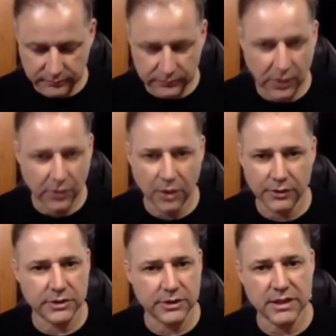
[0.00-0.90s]
how do you
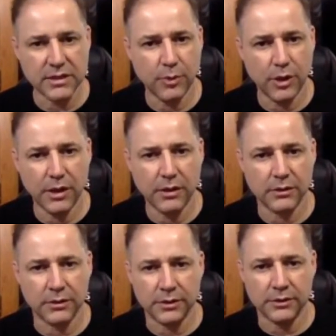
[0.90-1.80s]
call this,
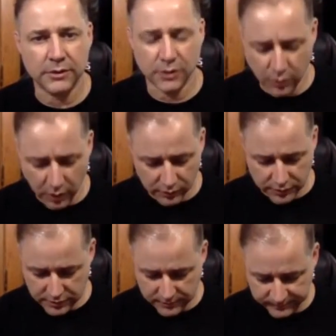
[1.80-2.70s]
testimony or
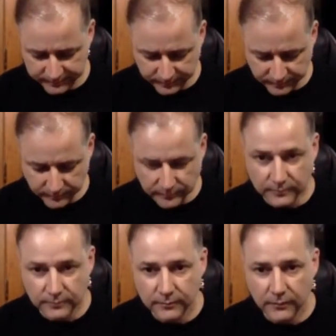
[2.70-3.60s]
quotes?
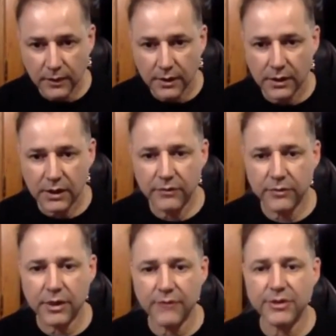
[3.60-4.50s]

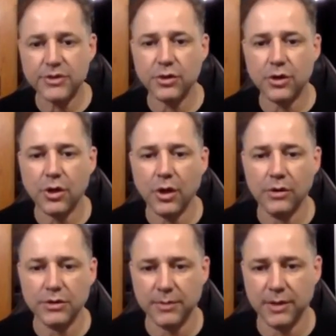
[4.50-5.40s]
Give us your
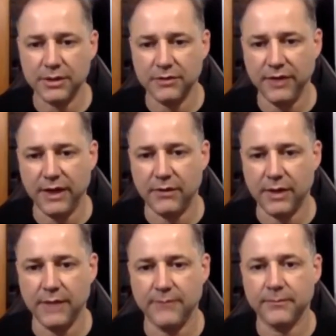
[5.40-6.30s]
quote about the
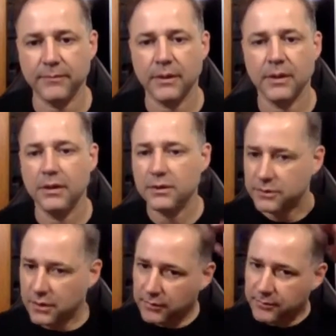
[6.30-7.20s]
event, right?
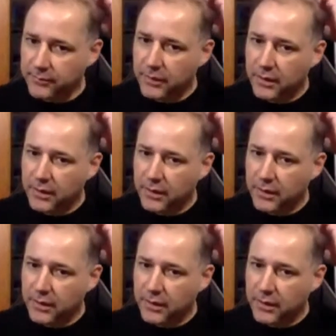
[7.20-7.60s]
So